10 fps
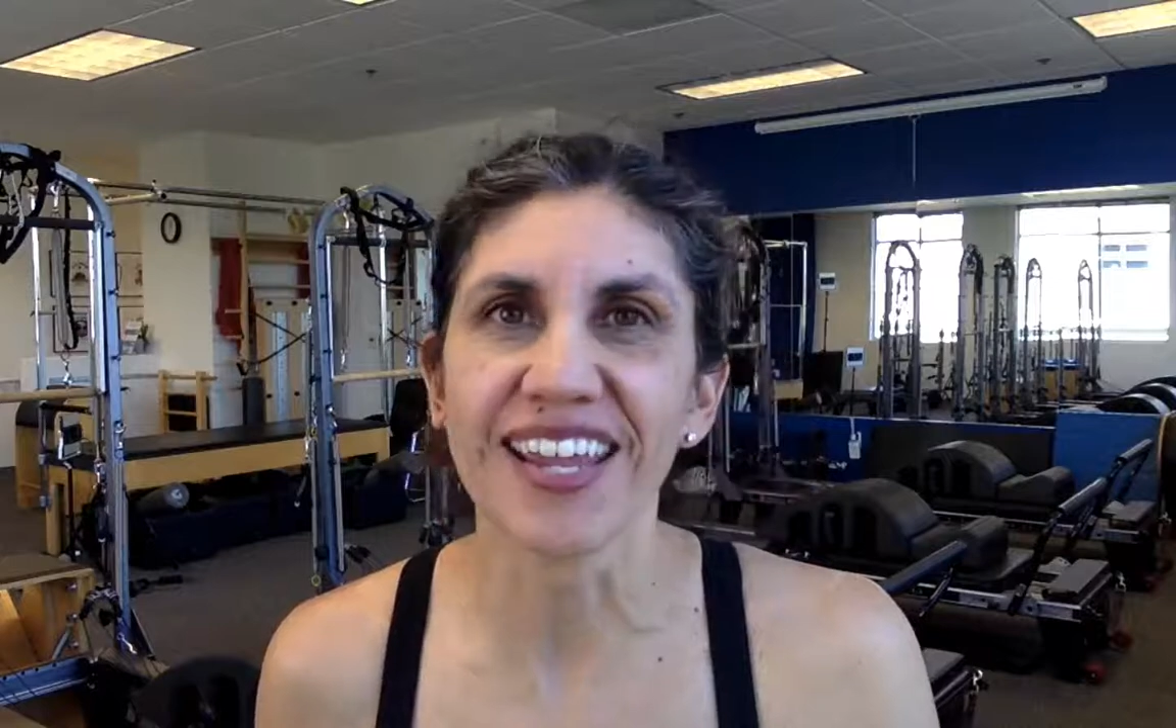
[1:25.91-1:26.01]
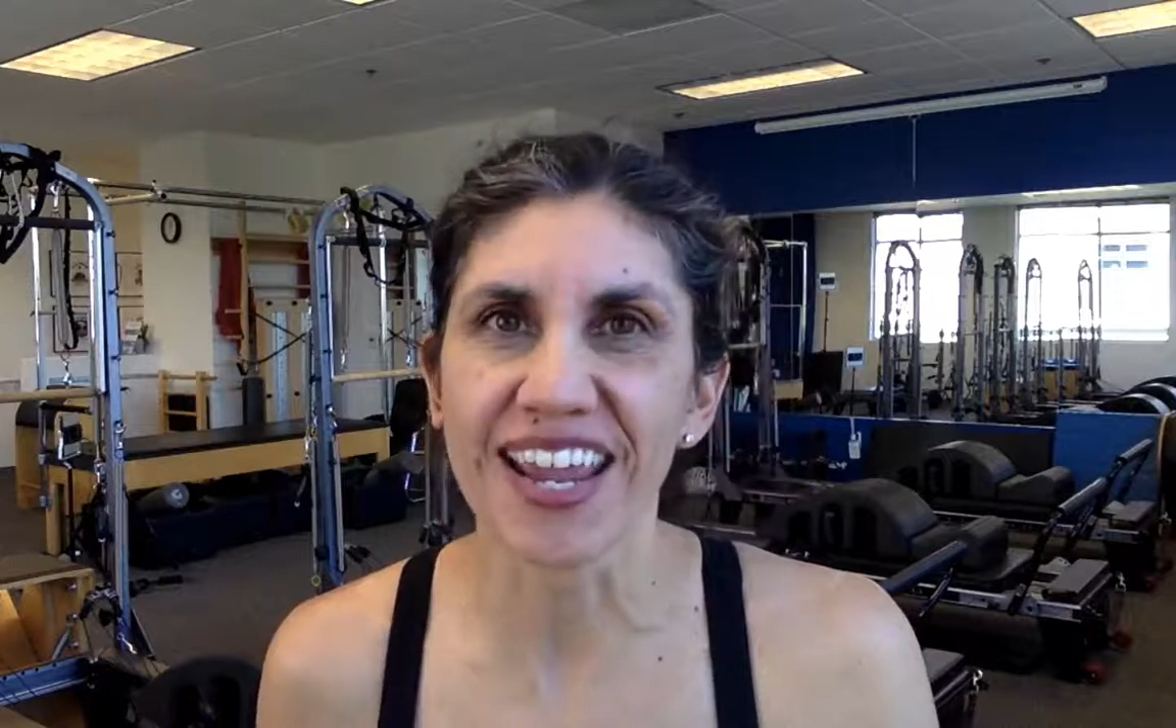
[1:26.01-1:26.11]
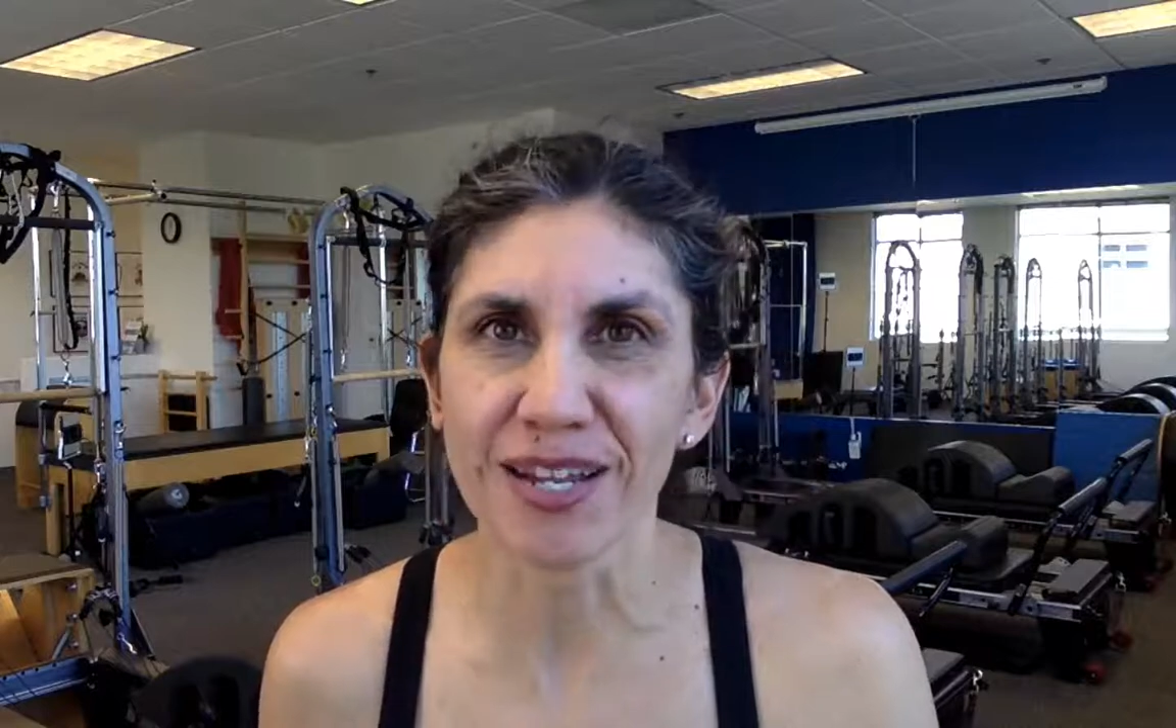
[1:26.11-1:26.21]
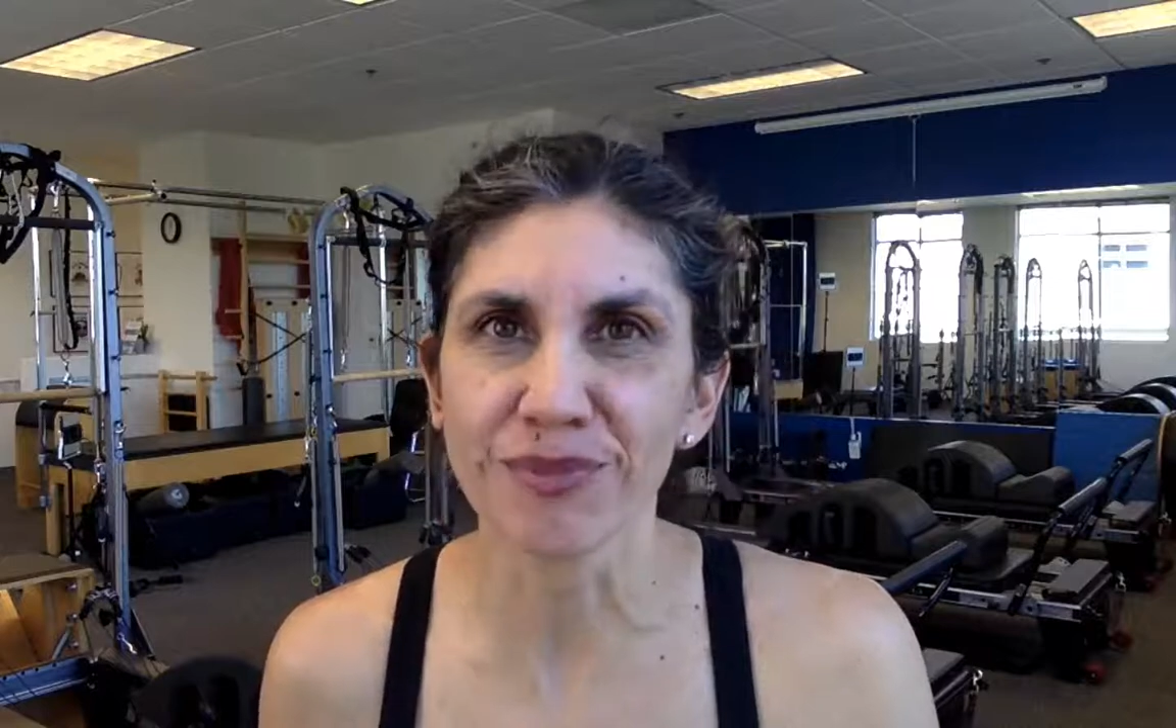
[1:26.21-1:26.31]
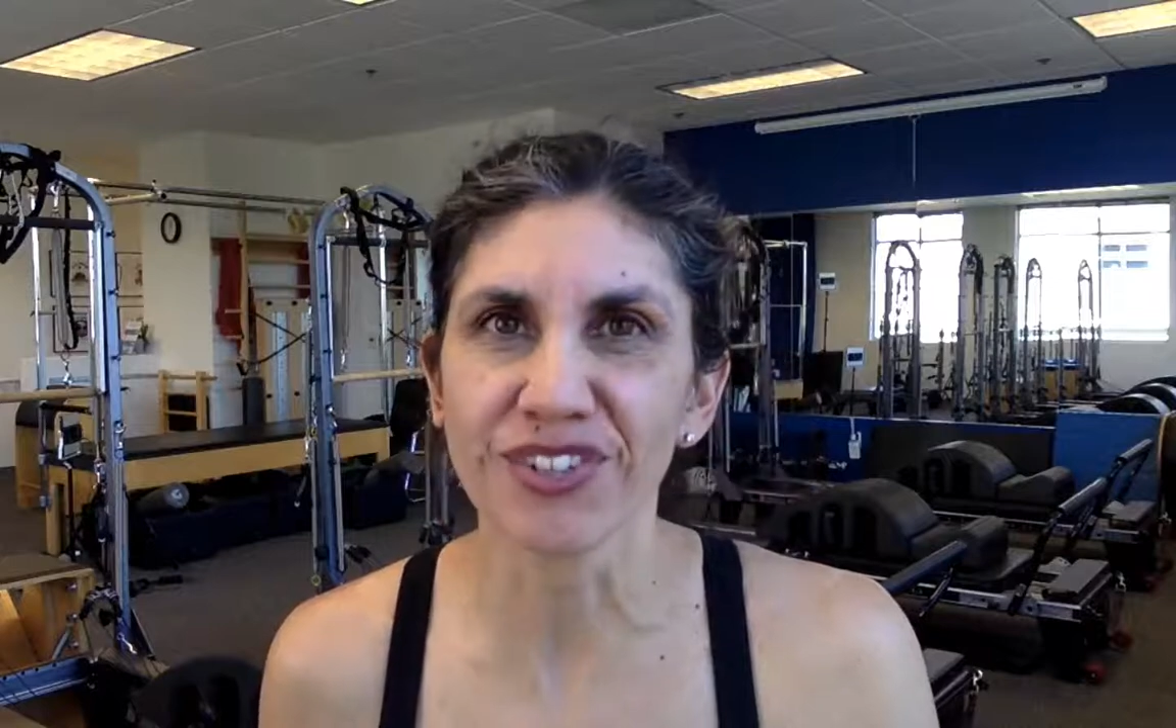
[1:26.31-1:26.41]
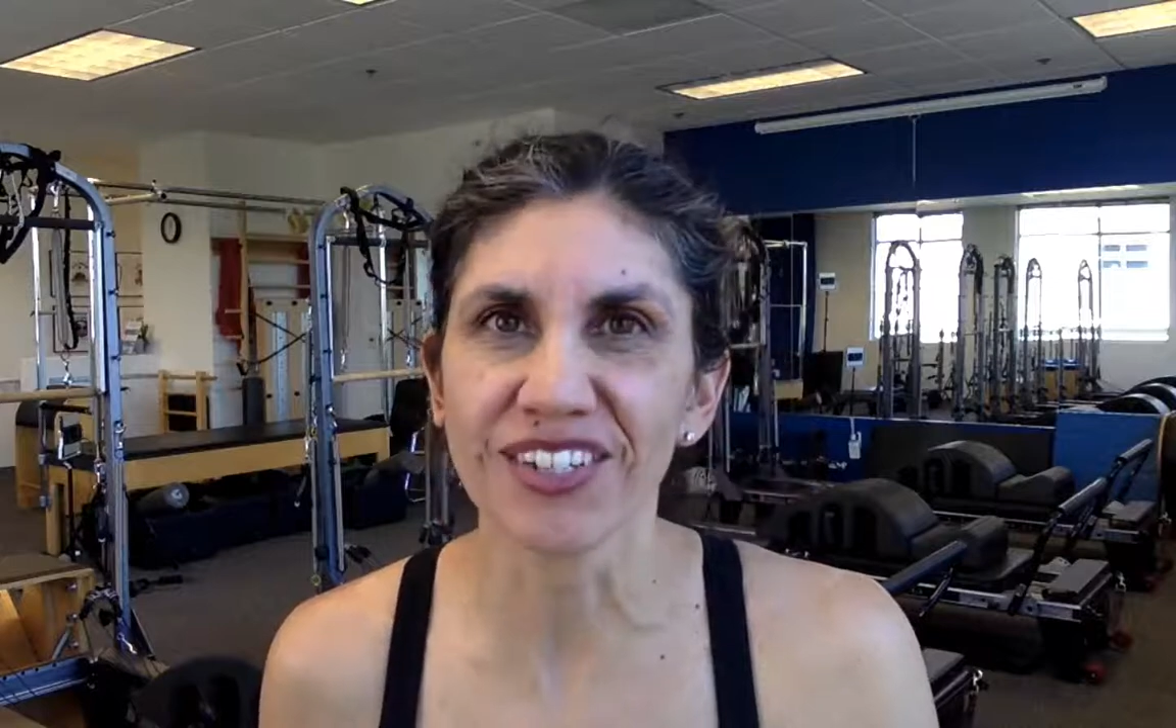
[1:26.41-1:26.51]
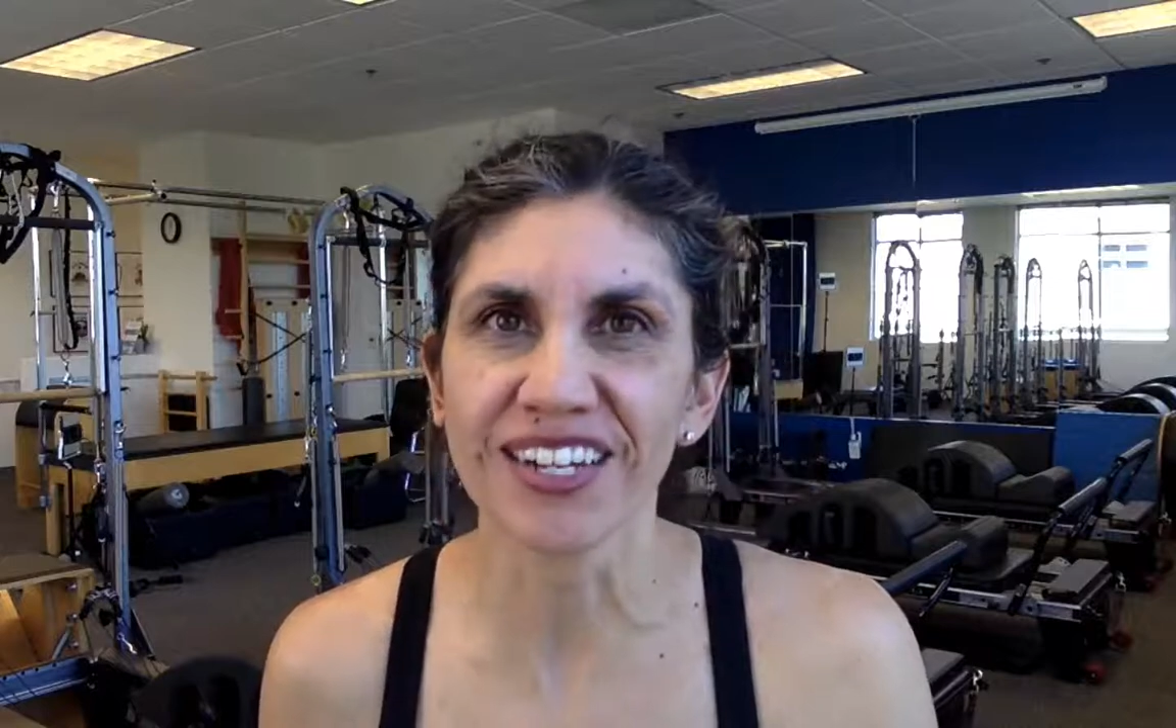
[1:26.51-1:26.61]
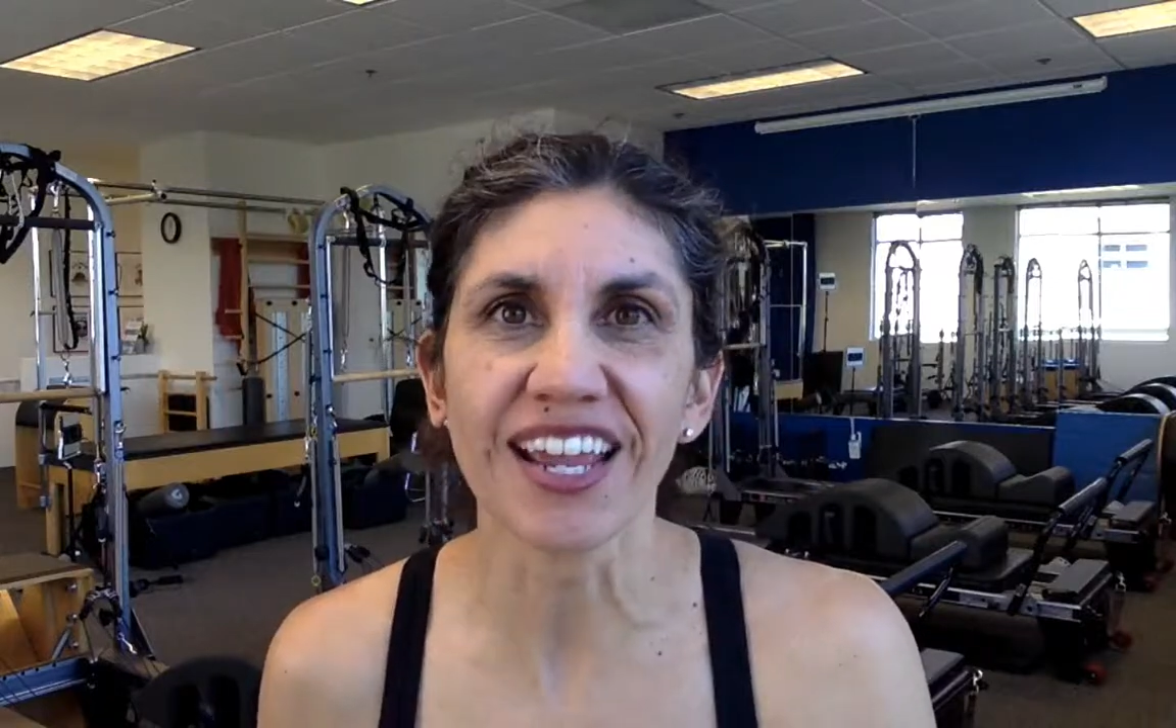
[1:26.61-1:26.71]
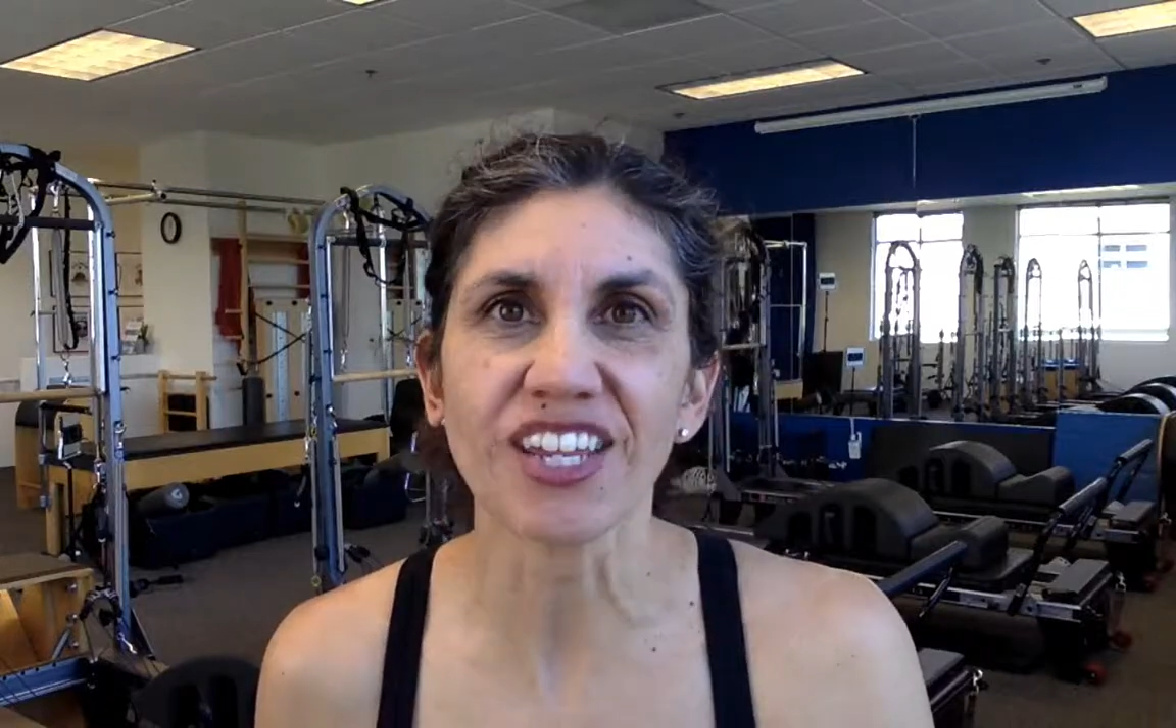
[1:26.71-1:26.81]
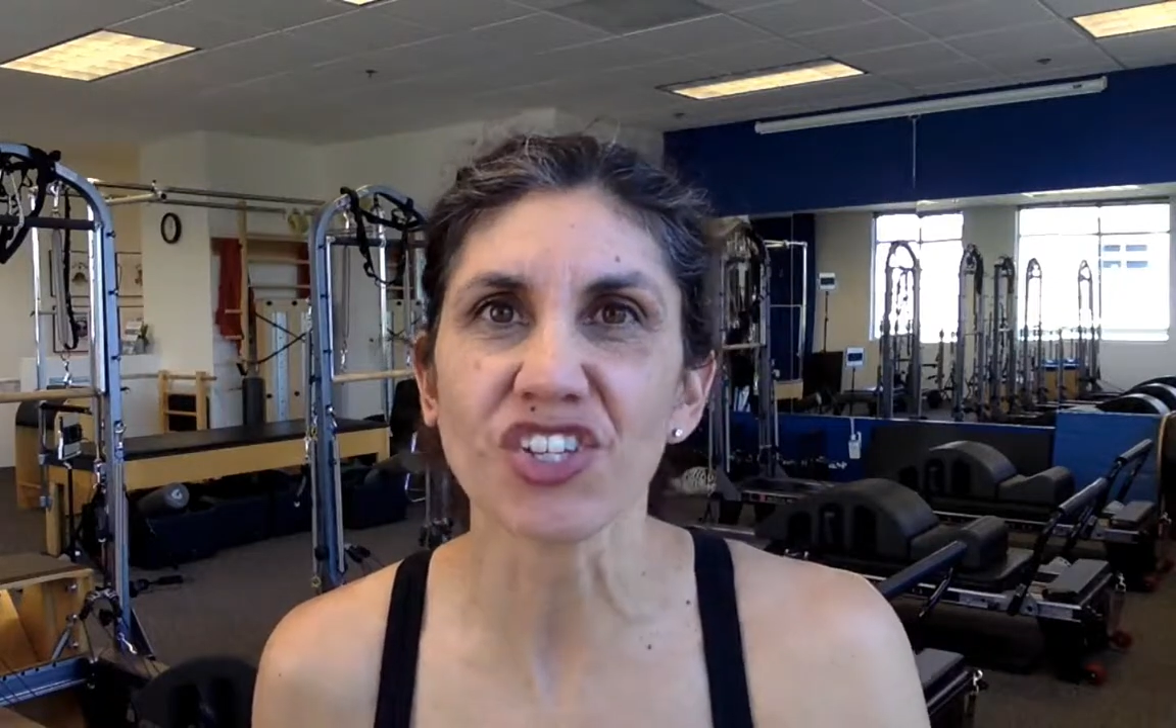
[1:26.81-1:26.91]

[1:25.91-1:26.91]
Tamsen,